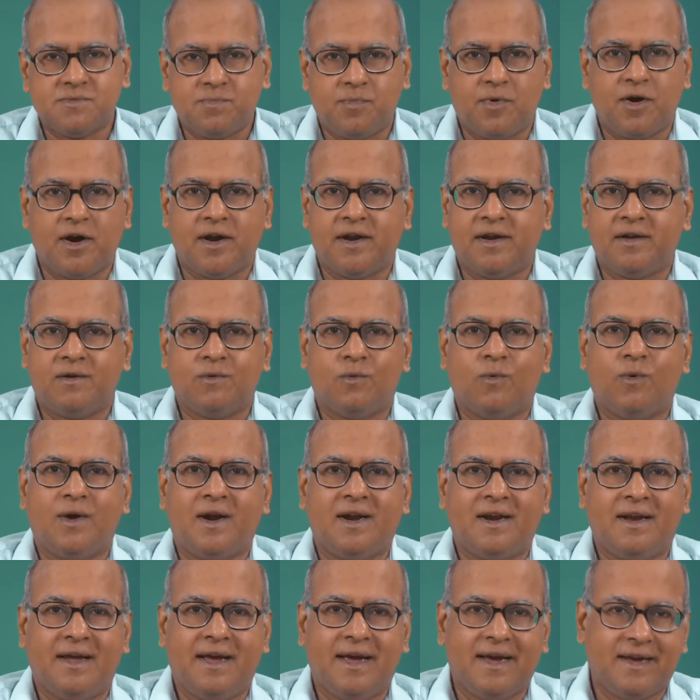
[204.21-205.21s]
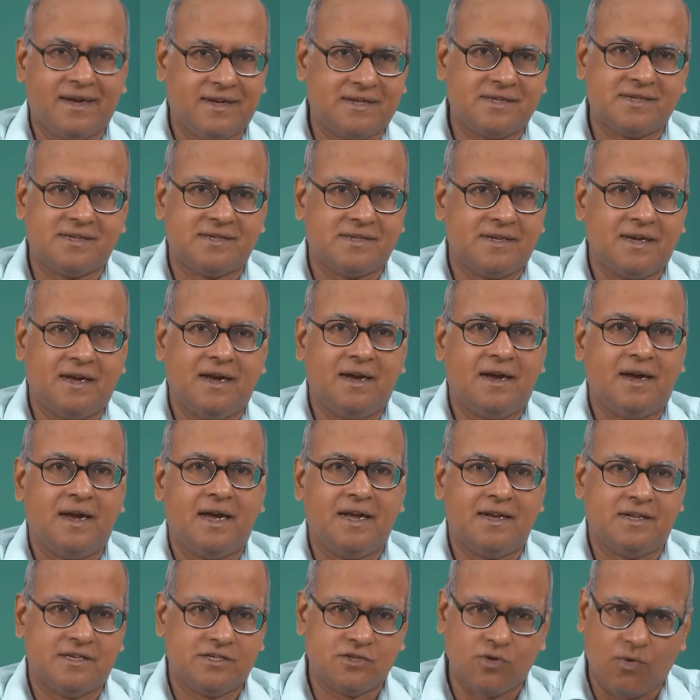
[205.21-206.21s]
0.1 x
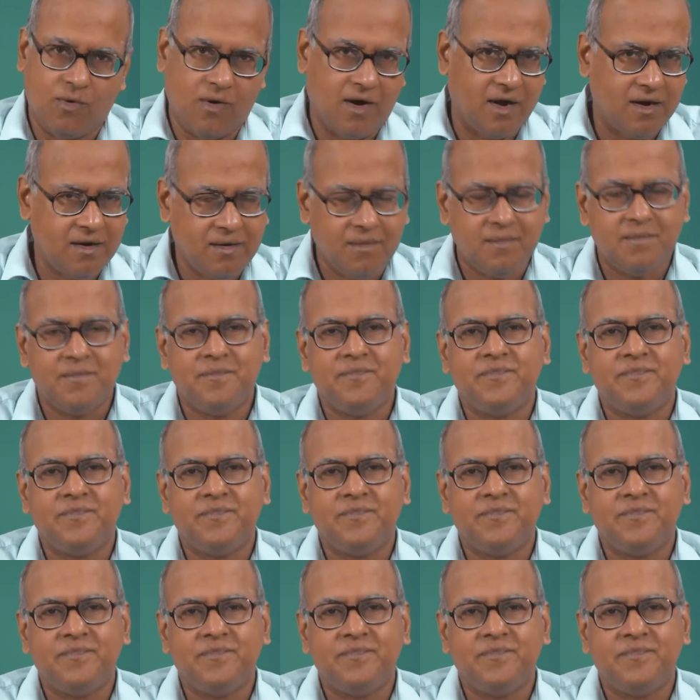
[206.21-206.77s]
and so on.